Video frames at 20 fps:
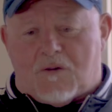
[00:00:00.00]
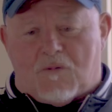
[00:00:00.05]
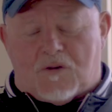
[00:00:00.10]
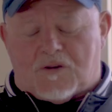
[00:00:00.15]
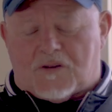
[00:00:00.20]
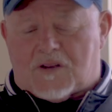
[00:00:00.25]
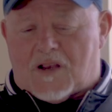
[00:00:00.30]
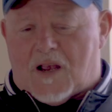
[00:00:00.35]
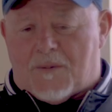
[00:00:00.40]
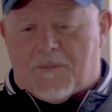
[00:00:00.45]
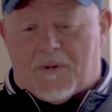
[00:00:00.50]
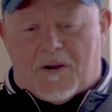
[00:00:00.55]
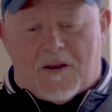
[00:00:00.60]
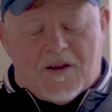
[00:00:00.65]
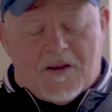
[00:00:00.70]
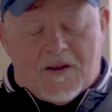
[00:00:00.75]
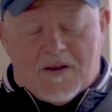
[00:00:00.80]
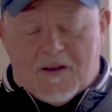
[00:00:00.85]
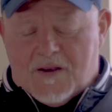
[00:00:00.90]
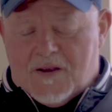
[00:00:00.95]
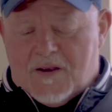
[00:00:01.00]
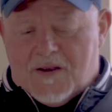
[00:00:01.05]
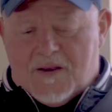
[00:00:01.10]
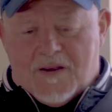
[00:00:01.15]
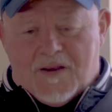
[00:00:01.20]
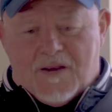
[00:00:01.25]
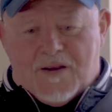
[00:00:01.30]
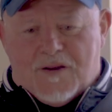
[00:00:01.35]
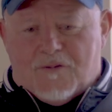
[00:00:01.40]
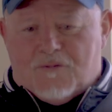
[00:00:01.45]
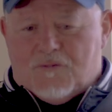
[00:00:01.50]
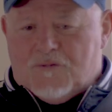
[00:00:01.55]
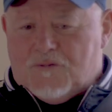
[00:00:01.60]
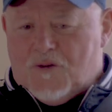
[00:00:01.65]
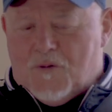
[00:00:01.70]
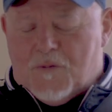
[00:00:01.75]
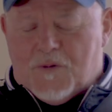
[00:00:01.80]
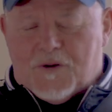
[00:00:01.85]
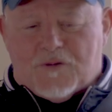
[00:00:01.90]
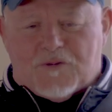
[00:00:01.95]
At one time,
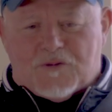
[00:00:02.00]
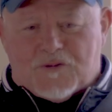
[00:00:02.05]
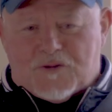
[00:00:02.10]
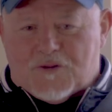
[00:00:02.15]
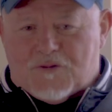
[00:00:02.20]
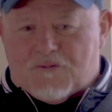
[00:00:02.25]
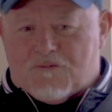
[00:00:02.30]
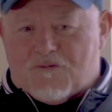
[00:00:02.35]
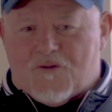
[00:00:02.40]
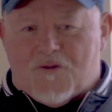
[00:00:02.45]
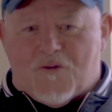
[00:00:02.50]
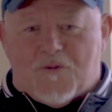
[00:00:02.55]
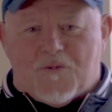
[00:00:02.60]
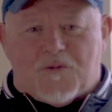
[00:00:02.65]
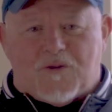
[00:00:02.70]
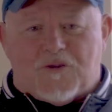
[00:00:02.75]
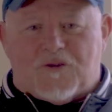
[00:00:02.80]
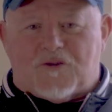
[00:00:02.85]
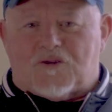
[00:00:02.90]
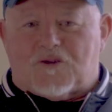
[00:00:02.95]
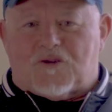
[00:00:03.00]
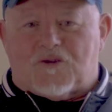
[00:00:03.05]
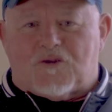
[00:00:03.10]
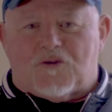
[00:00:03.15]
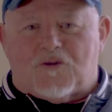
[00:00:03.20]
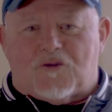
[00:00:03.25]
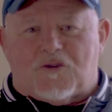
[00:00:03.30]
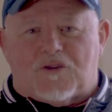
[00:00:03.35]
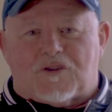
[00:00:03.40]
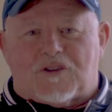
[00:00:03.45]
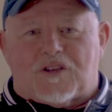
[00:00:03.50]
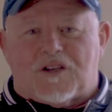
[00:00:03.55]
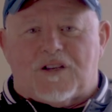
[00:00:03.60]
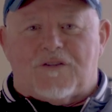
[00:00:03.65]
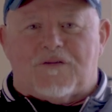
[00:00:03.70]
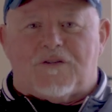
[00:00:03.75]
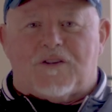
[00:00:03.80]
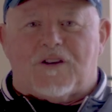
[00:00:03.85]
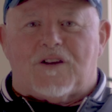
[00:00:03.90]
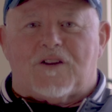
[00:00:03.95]
nobody was in the room. We used to do the
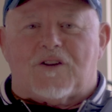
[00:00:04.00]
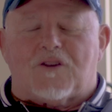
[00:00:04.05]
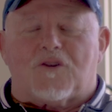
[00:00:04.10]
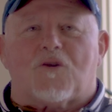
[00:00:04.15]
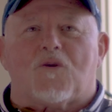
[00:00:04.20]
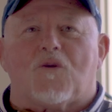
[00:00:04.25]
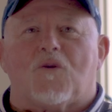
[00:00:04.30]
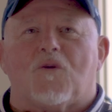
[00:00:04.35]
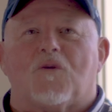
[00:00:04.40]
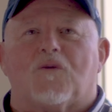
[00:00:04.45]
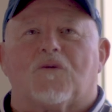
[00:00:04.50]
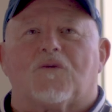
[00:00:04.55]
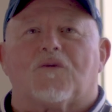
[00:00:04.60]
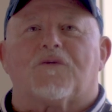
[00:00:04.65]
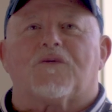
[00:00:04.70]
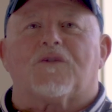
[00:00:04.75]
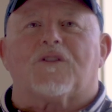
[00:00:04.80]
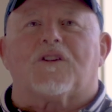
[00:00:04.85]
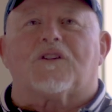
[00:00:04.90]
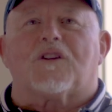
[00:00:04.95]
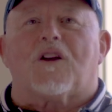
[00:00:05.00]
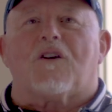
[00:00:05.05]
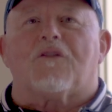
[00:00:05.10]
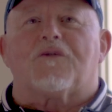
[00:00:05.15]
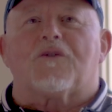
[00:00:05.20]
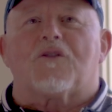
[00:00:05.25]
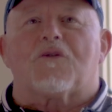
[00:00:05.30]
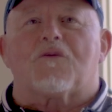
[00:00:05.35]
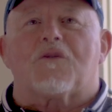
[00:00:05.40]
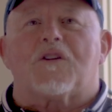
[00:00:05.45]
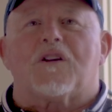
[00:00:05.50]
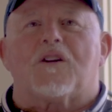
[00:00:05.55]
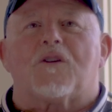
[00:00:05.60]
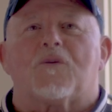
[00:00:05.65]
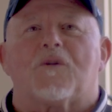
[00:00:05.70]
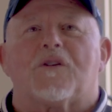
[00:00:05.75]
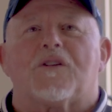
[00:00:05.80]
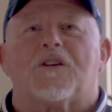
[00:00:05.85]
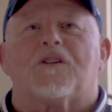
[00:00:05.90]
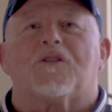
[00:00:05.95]
TV in the old Philadelphia Arena
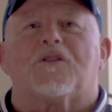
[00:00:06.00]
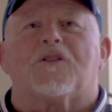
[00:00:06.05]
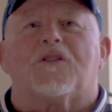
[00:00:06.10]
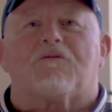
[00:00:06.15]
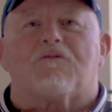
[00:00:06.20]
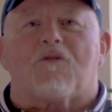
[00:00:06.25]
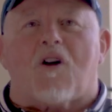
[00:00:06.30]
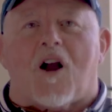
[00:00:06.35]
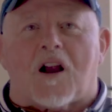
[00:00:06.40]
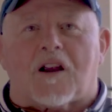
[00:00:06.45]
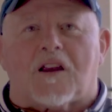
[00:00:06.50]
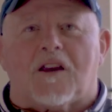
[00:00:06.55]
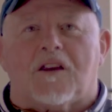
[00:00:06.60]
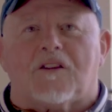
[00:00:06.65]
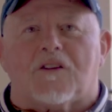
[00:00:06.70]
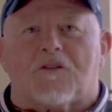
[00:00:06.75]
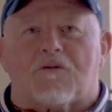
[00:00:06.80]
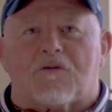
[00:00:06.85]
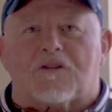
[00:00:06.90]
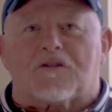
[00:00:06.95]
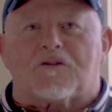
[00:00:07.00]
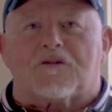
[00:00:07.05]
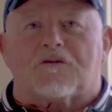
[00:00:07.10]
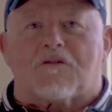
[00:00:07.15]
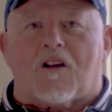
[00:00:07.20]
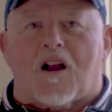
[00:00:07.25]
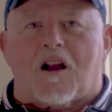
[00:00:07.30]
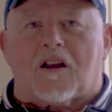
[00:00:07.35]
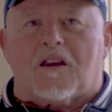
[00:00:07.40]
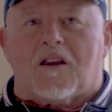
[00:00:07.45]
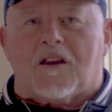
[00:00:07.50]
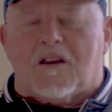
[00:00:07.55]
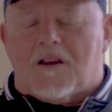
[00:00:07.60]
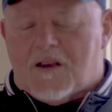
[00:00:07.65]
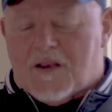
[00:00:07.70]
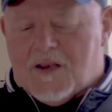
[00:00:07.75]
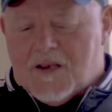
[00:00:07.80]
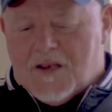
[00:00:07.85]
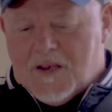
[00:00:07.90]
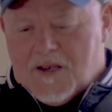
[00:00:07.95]
where they did Rocky, the original Rocky.
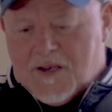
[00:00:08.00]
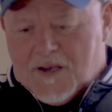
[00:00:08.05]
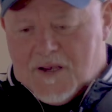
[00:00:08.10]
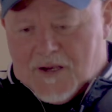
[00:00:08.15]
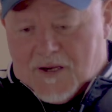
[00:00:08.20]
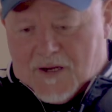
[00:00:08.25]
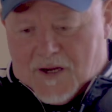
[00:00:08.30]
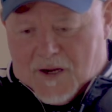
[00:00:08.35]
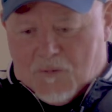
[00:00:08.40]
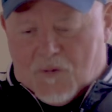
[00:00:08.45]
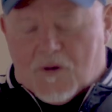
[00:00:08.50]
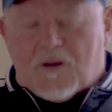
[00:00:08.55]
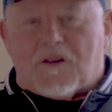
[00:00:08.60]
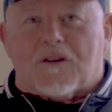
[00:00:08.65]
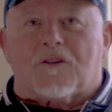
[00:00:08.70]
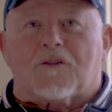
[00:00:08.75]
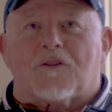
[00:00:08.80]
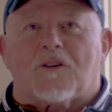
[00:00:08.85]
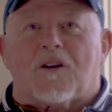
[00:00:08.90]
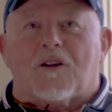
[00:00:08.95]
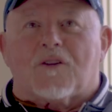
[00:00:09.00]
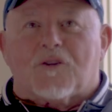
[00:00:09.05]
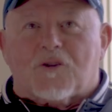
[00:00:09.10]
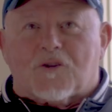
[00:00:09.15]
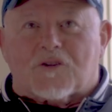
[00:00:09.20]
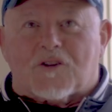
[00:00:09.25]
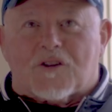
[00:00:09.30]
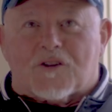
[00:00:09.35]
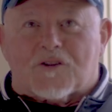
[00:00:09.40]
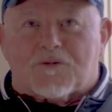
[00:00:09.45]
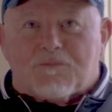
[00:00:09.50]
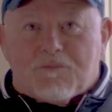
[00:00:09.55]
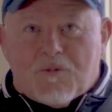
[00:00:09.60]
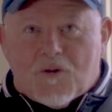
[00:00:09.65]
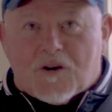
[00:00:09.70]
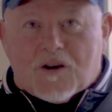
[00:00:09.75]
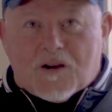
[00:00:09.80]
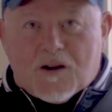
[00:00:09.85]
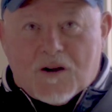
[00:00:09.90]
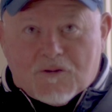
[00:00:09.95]
And I went and I looked at his
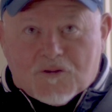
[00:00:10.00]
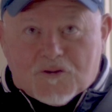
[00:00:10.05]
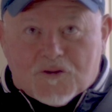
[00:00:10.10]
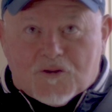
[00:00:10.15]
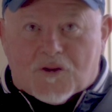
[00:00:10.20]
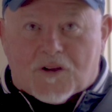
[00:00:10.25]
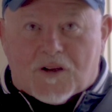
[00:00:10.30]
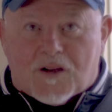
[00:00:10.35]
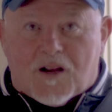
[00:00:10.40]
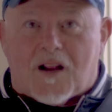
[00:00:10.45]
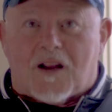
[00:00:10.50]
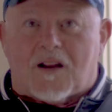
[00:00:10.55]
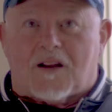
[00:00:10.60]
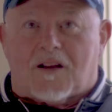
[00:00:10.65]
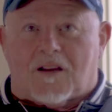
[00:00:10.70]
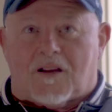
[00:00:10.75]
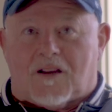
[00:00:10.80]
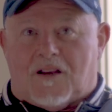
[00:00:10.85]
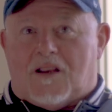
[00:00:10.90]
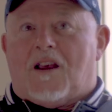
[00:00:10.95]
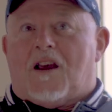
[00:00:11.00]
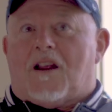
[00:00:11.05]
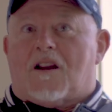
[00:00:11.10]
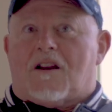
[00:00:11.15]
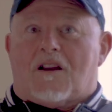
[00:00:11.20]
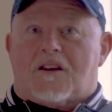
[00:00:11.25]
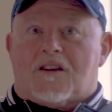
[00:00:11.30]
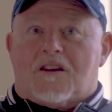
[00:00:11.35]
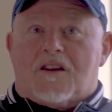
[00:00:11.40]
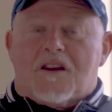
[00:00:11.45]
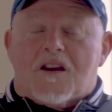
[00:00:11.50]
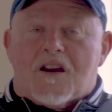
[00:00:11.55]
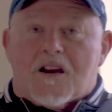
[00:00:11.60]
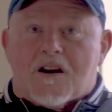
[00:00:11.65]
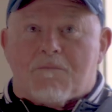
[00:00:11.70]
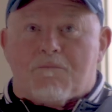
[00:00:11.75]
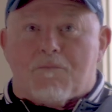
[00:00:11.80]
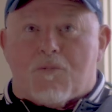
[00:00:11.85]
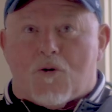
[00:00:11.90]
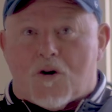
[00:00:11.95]
book and I was looking at it, and he had a
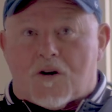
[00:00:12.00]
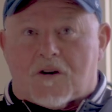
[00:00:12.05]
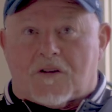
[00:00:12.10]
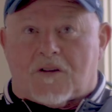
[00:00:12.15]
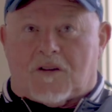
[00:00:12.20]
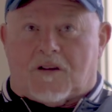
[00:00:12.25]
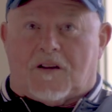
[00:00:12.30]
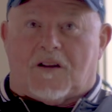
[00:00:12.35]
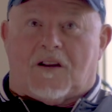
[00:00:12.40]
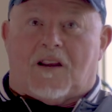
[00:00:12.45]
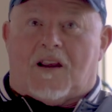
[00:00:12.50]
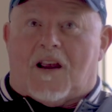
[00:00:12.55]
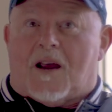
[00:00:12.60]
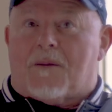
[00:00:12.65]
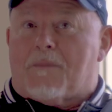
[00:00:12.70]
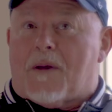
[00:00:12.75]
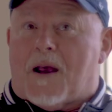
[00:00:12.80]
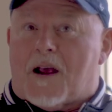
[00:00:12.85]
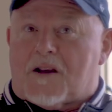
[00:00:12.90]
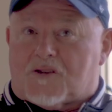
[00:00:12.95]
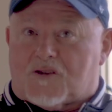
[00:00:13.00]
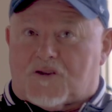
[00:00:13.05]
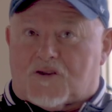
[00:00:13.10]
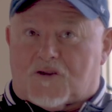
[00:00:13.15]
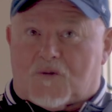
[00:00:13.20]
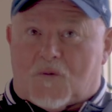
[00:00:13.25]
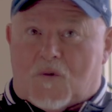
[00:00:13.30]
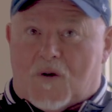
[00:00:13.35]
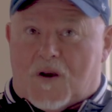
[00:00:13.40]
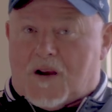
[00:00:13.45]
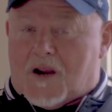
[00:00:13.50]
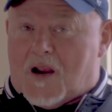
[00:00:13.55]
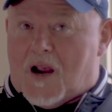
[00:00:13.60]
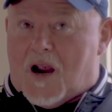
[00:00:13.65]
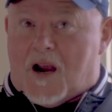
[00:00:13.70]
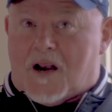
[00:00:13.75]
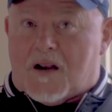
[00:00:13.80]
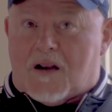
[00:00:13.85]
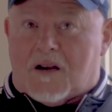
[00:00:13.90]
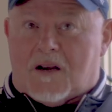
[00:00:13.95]
year booked, and he had Madison Square
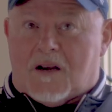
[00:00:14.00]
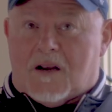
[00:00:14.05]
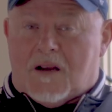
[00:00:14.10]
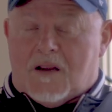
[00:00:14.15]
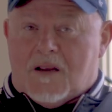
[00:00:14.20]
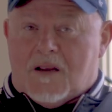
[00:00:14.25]
Garden.